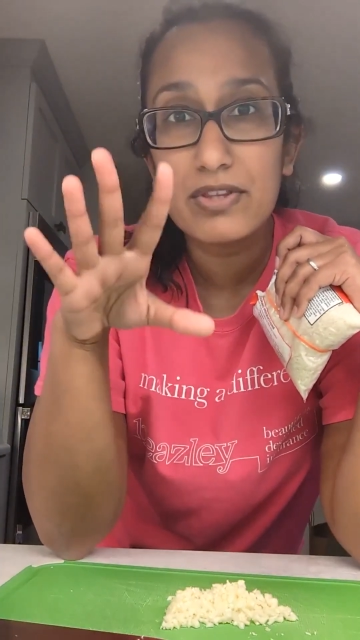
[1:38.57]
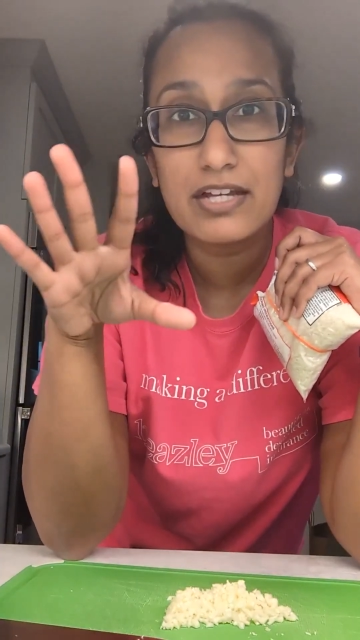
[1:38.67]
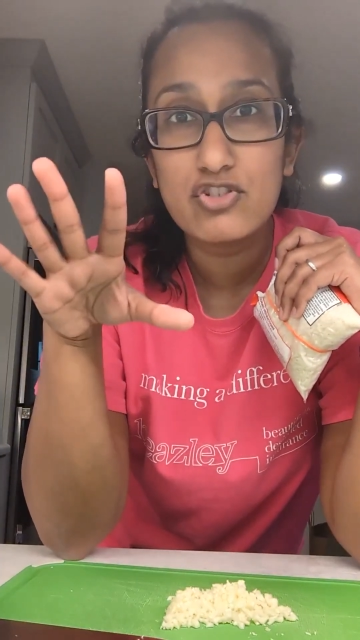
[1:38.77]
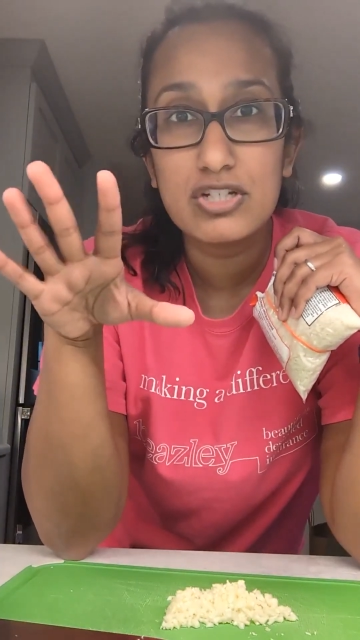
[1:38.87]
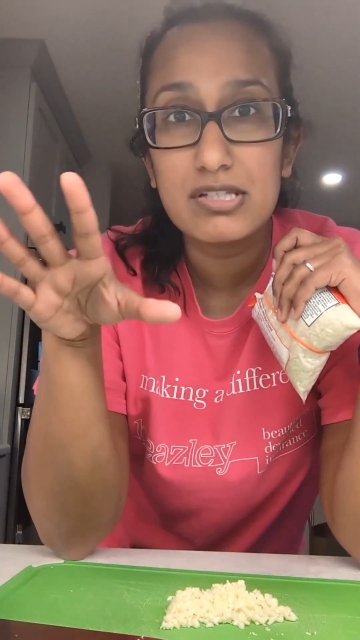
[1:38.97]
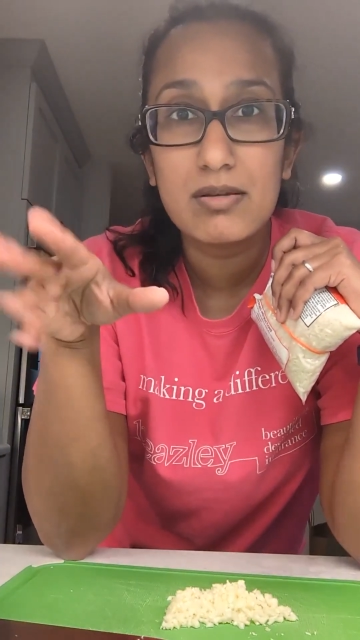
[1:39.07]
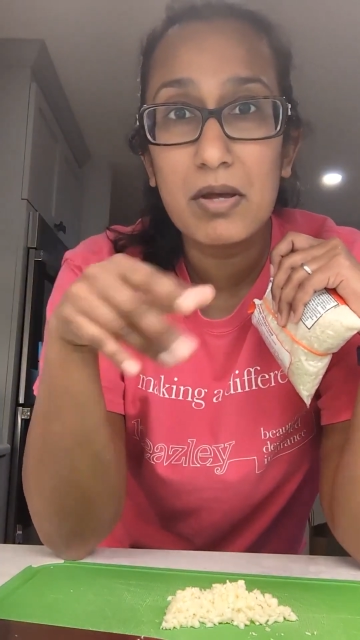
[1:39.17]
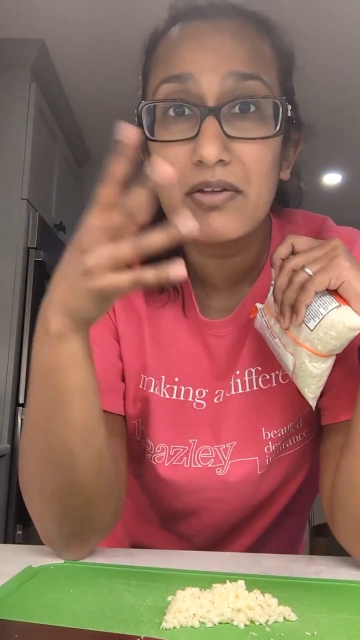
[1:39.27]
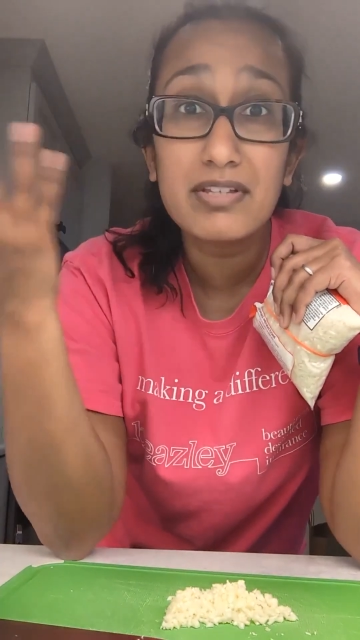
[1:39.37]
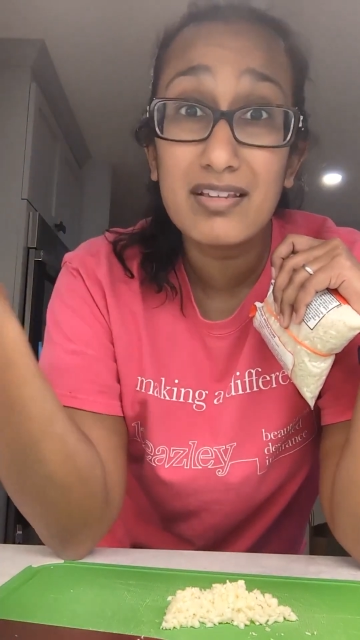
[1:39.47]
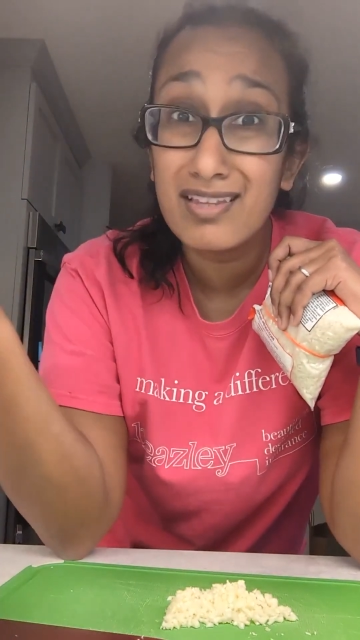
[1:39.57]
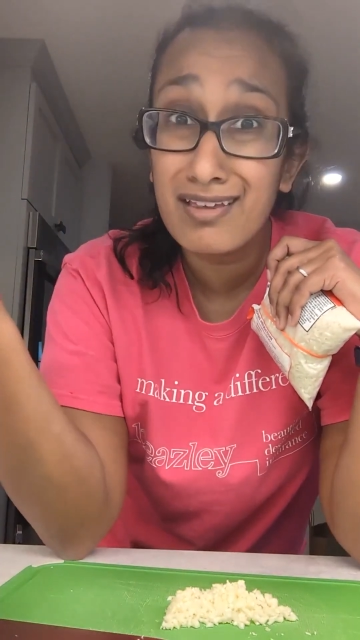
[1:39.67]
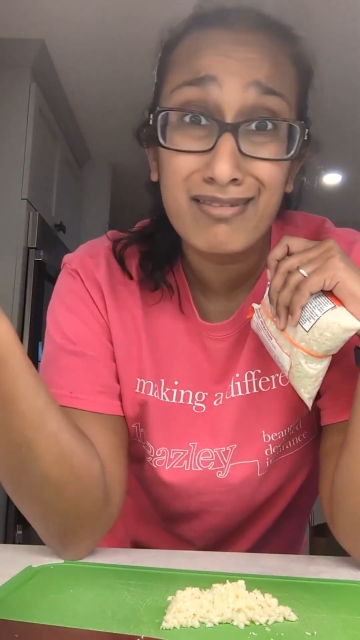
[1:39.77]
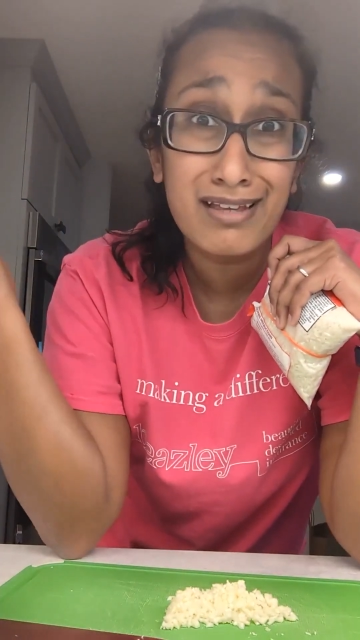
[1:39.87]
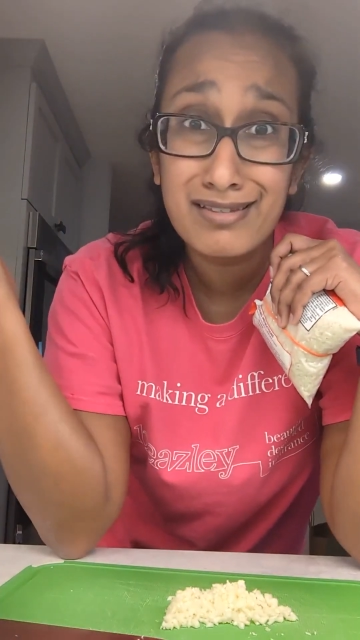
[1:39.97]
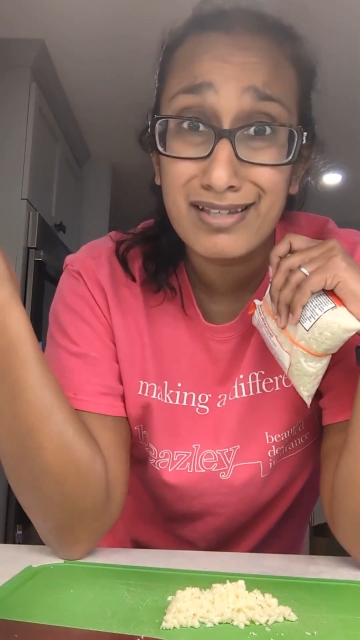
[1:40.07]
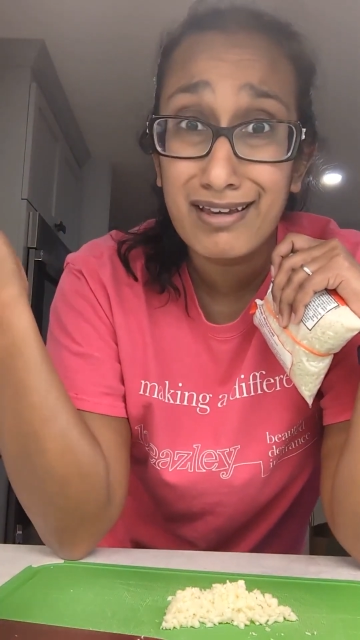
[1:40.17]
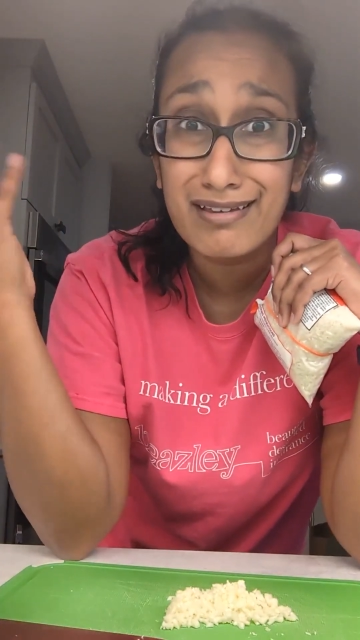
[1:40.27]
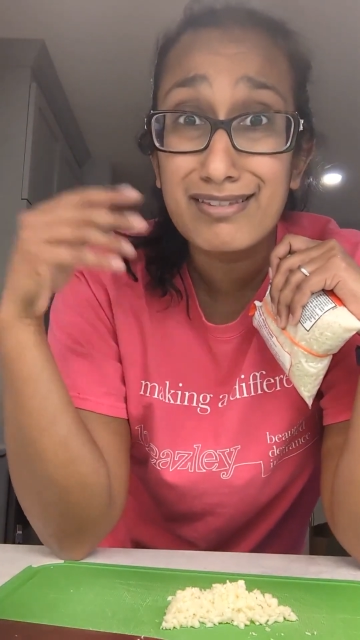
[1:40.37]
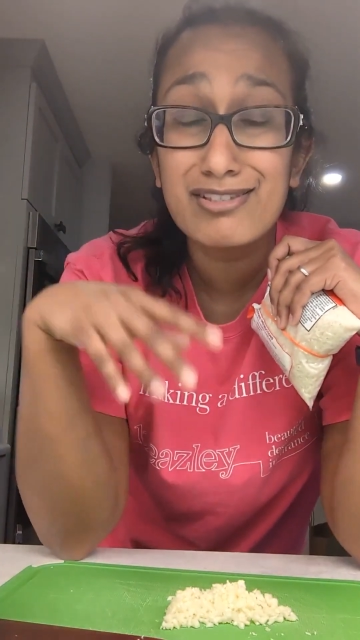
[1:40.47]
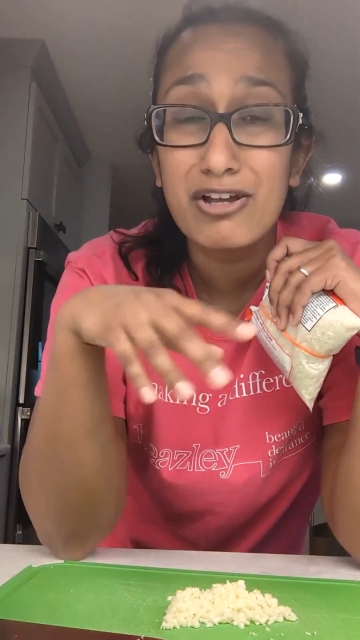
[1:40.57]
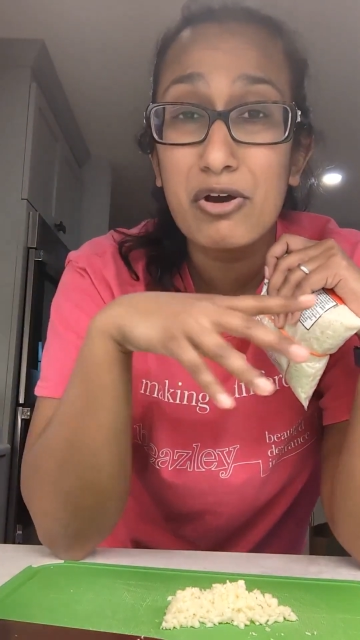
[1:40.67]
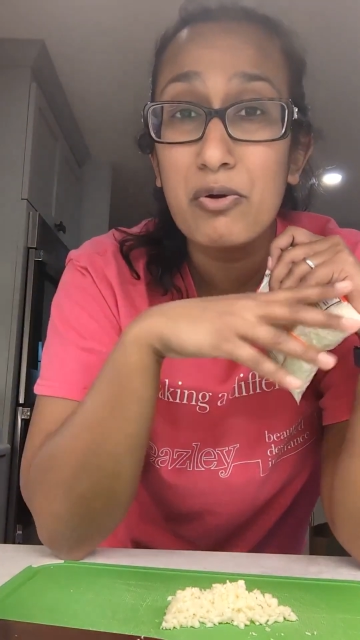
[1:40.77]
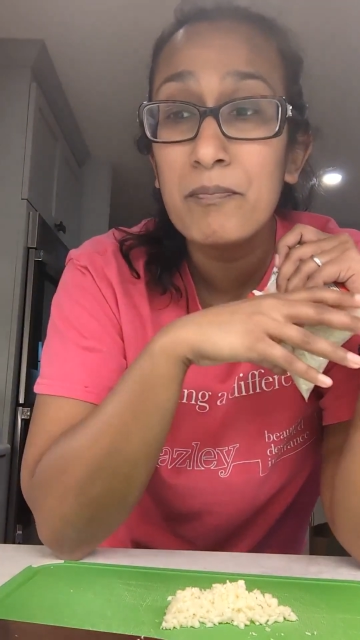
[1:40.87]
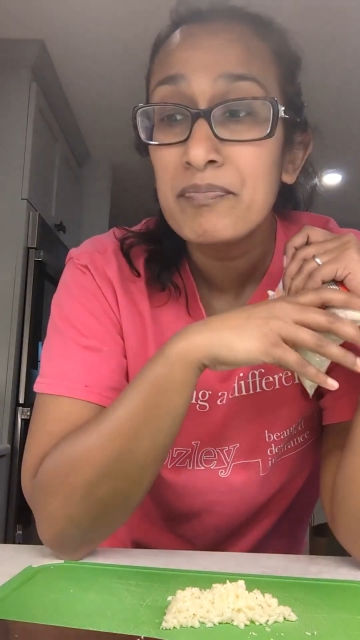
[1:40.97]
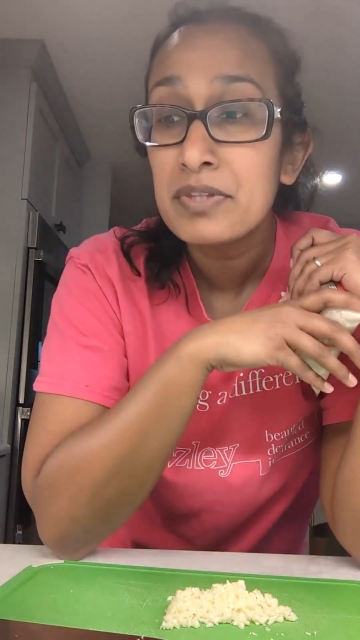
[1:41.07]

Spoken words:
for that cheese to melt. And then that's it. So